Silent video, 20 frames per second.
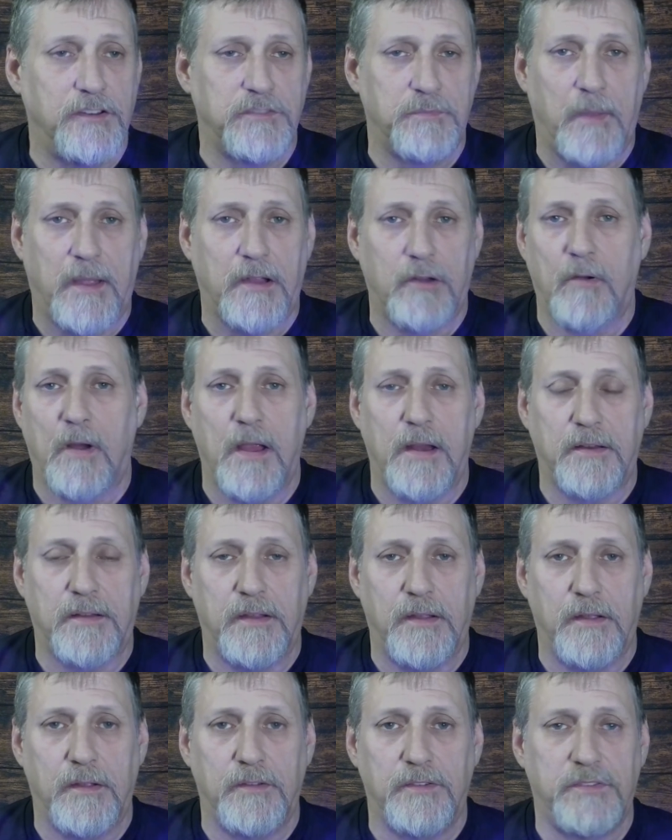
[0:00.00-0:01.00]
my
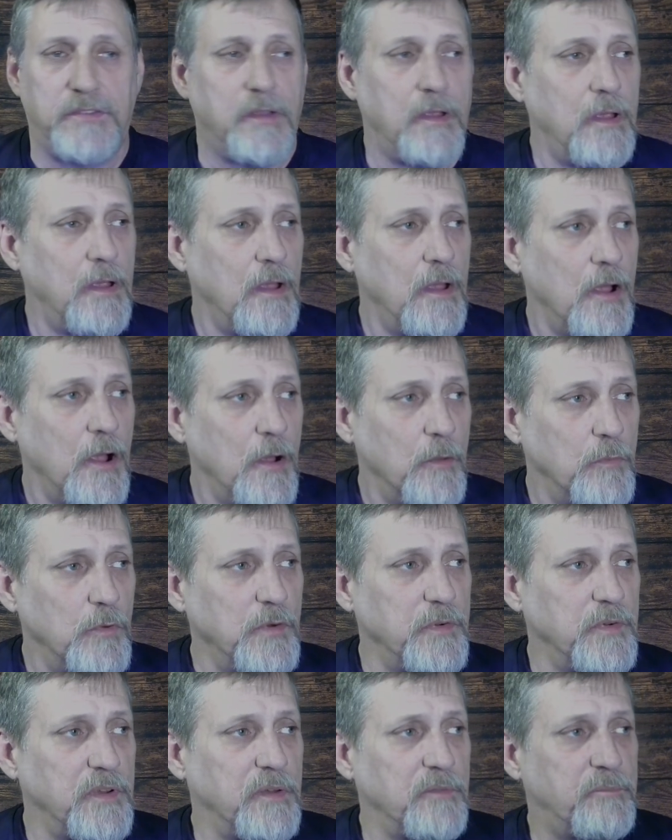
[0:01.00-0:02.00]
grandkids,
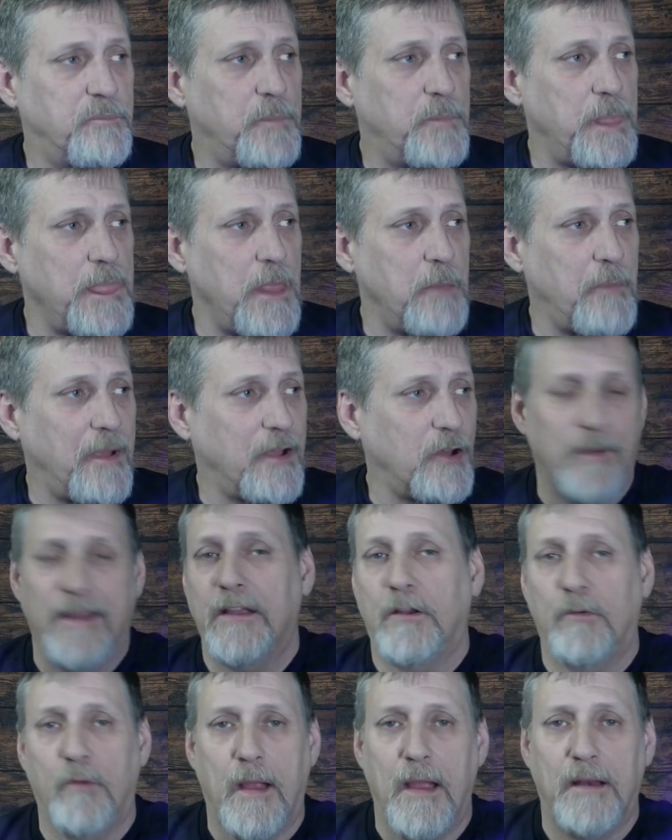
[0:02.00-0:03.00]
moving, my
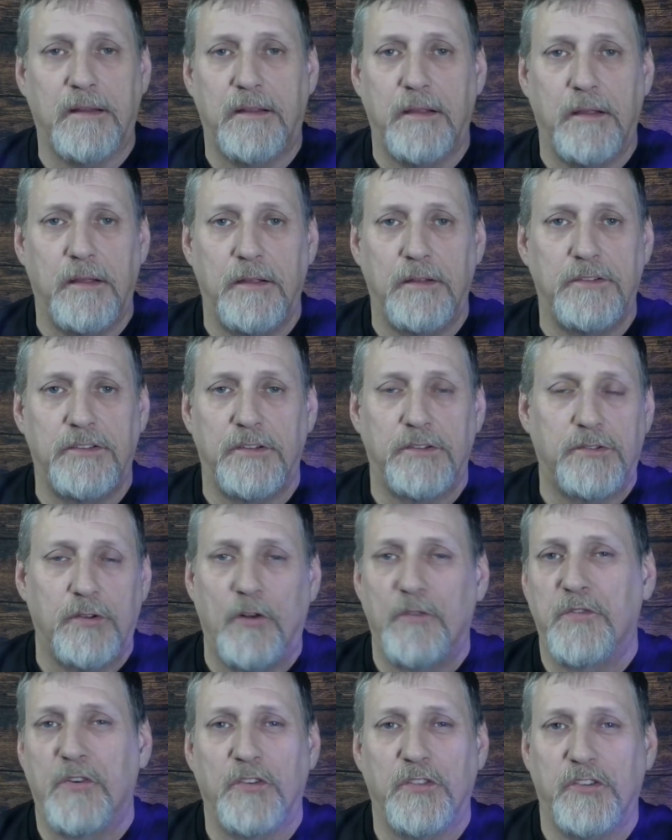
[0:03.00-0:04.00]
great grandkids, and
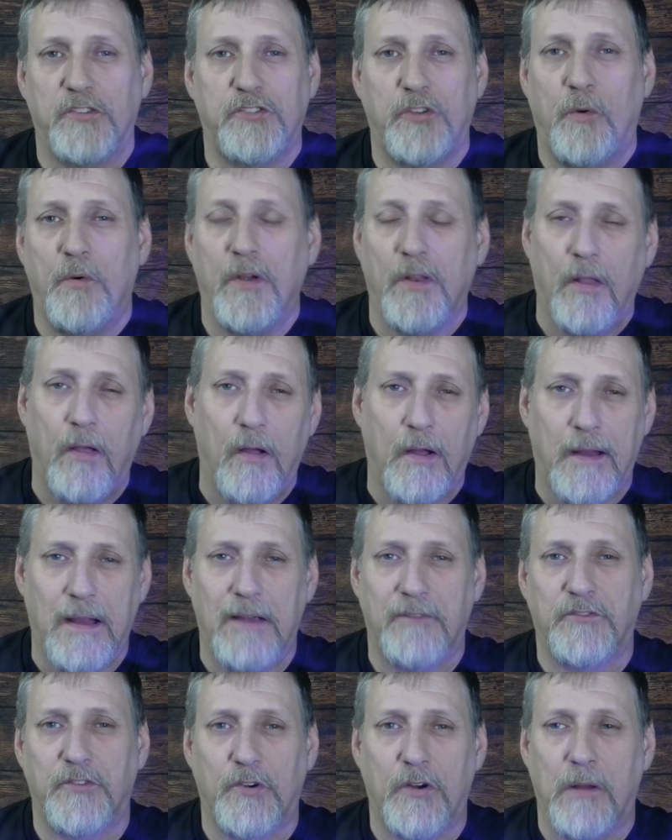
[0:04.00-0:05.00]
so forth and so on, long
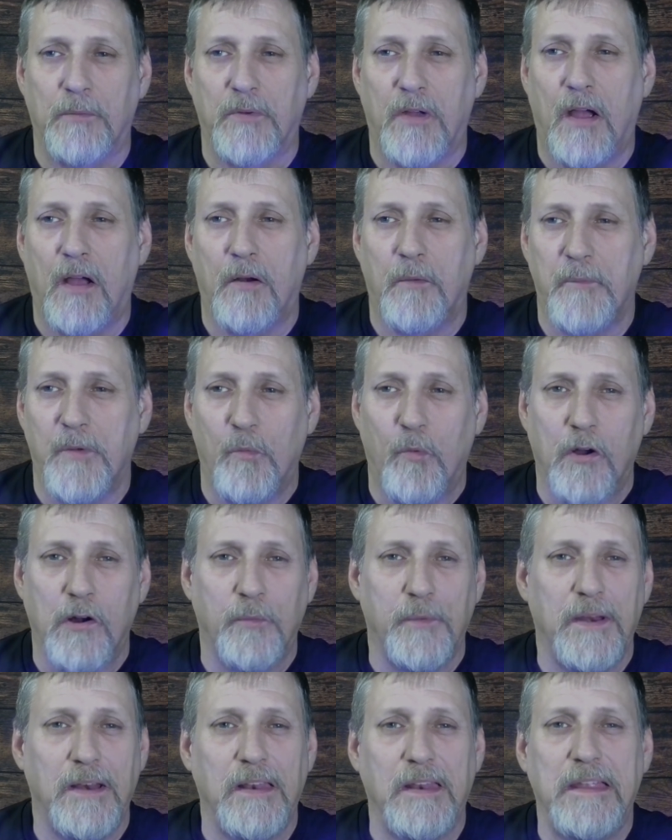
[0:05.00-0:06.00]
after I'm gone. I mean, what are
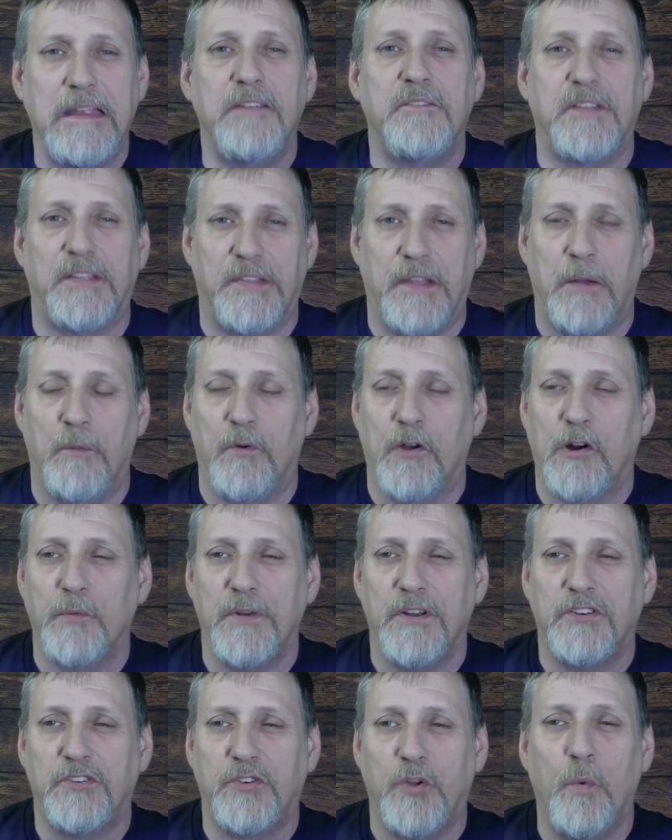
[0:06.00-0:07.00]
we leaving them? What are
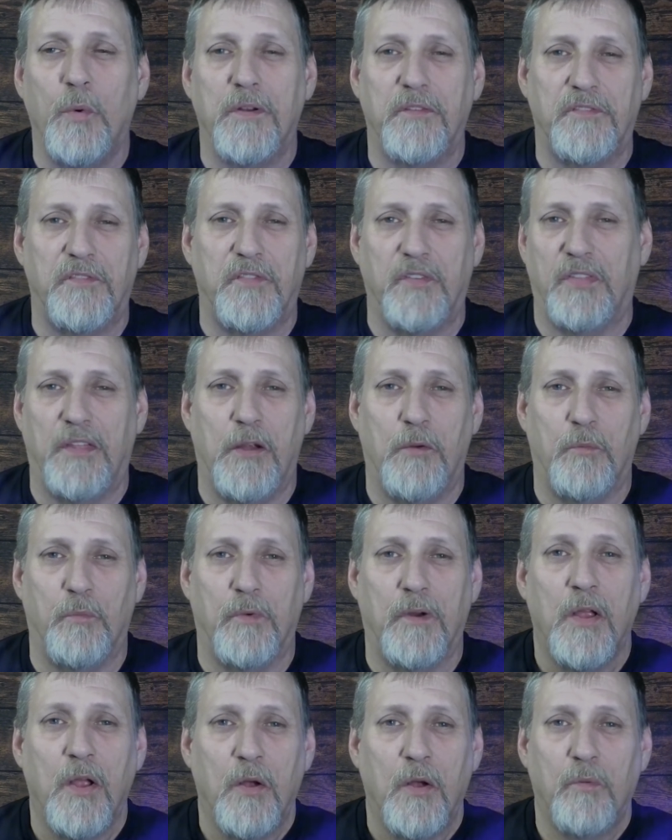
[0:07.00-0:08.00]
we doing for them?
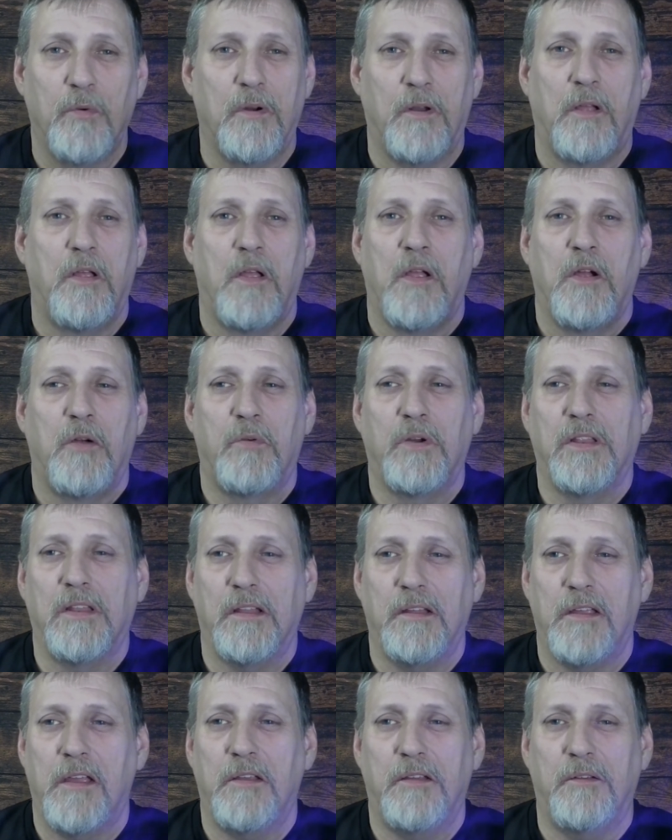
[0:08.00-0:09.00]
We're
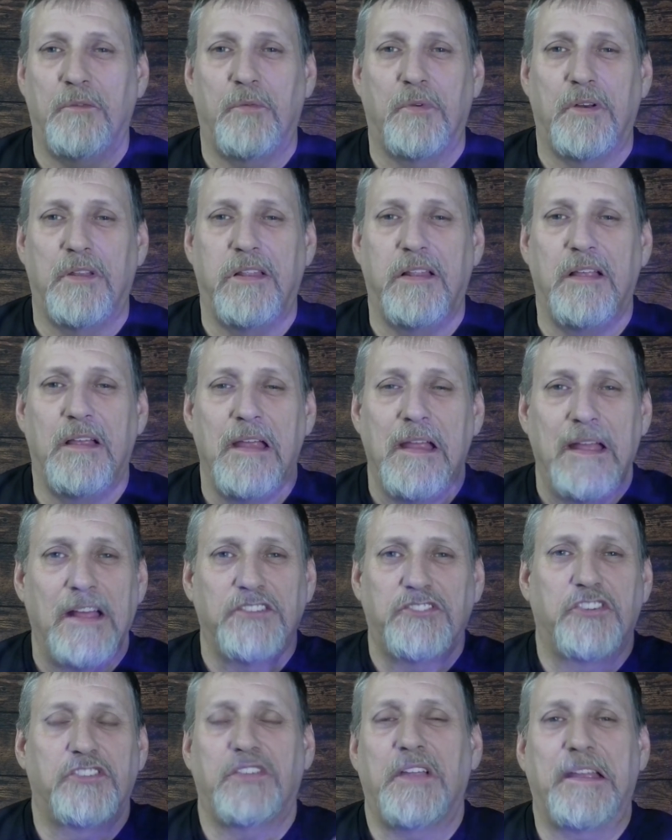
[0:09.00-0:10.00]

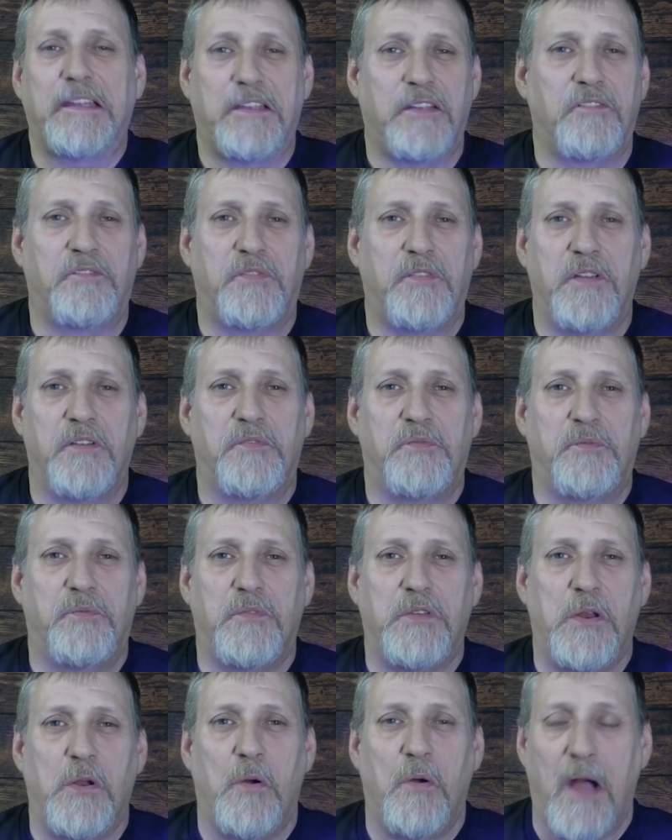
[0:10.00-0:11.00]
it's just like if
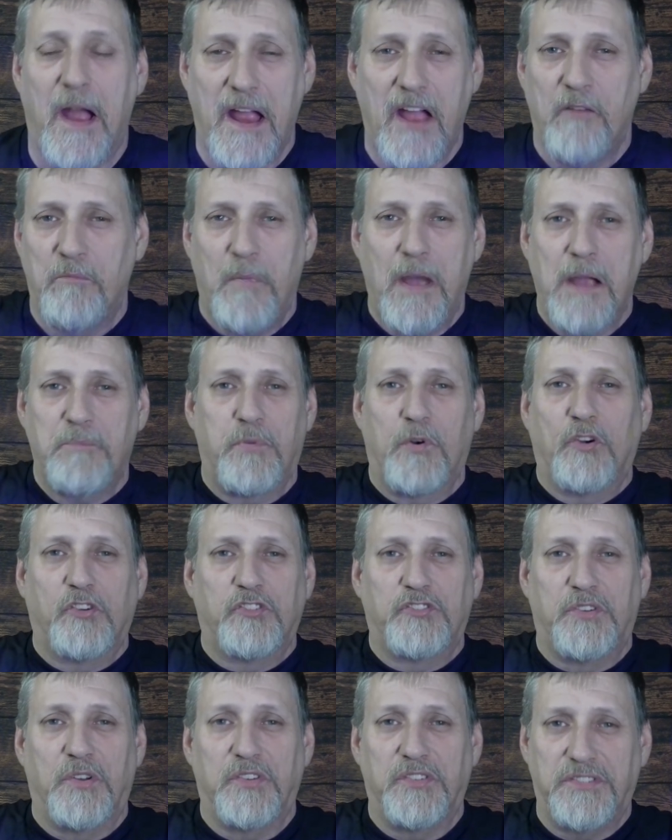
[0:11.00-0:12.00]
you know, I have my
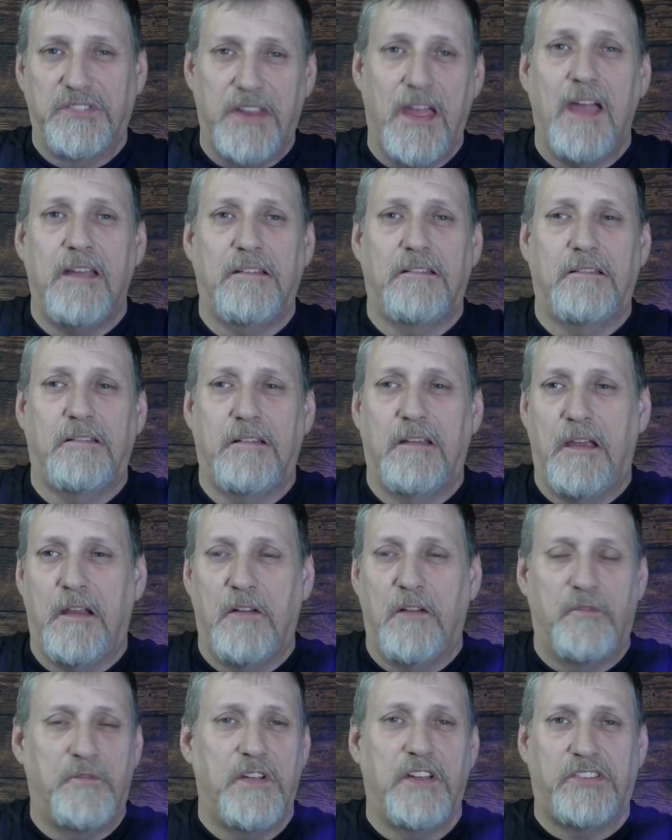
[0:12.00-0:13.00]
personal debt,
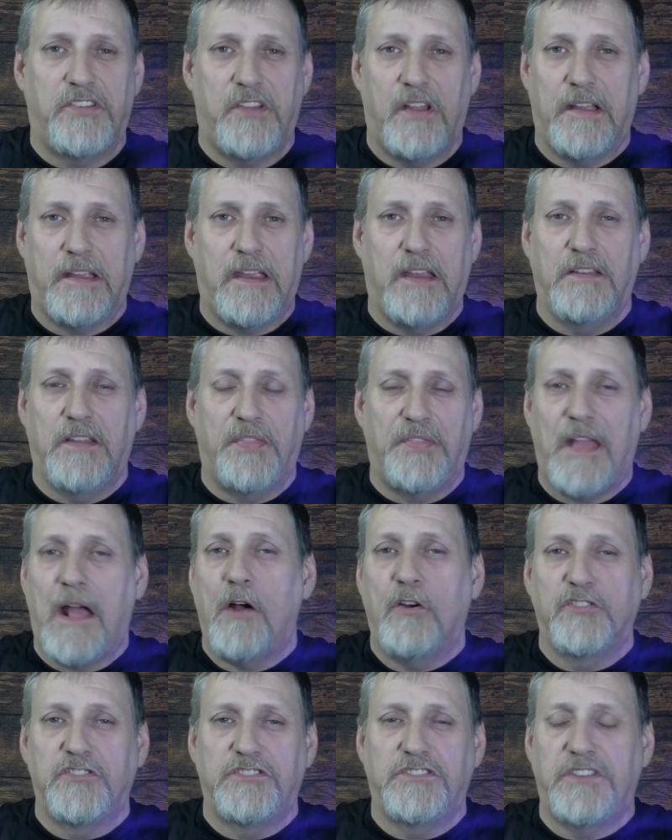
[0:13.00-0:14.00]
and if it's like in the
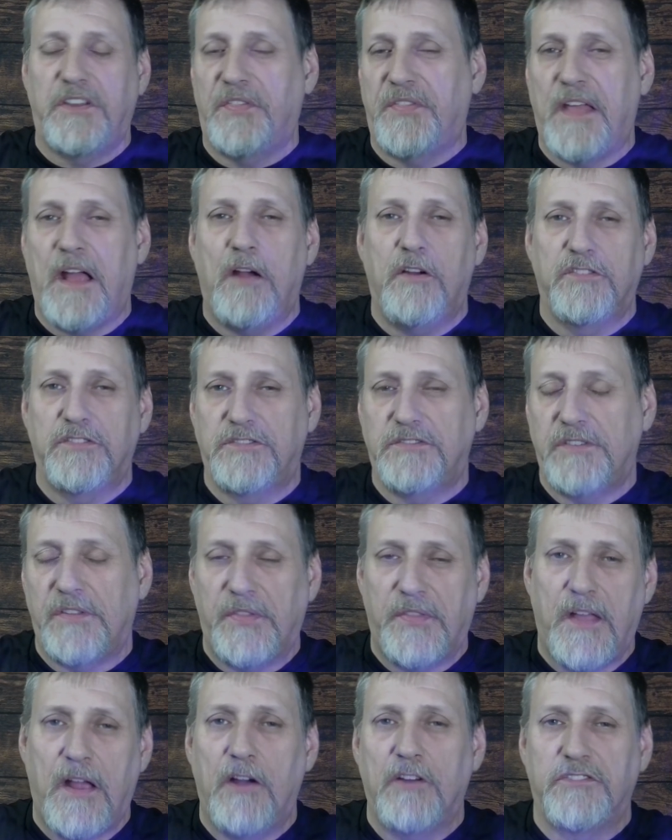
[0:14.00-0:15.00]
thousands and thousands
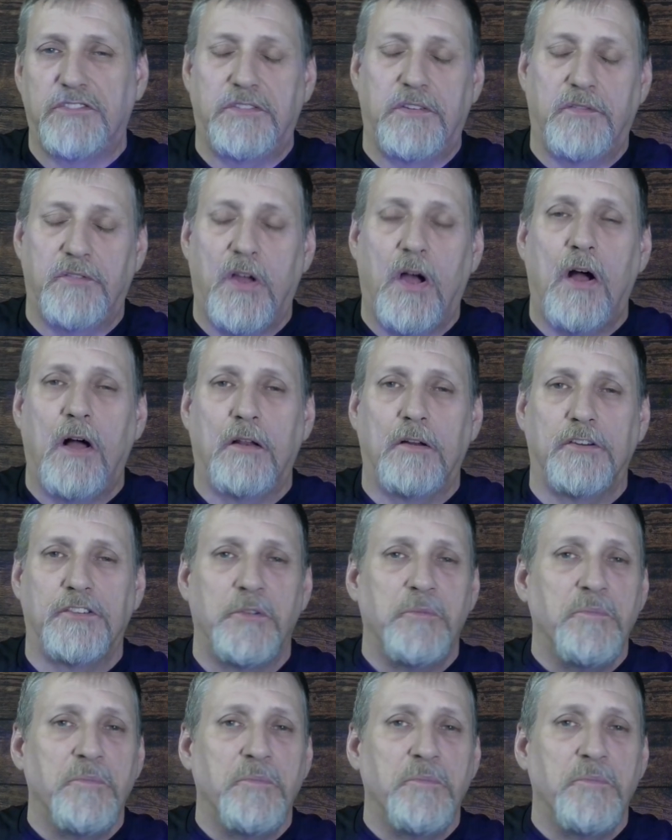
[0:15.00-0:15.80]
and thousands of dollars,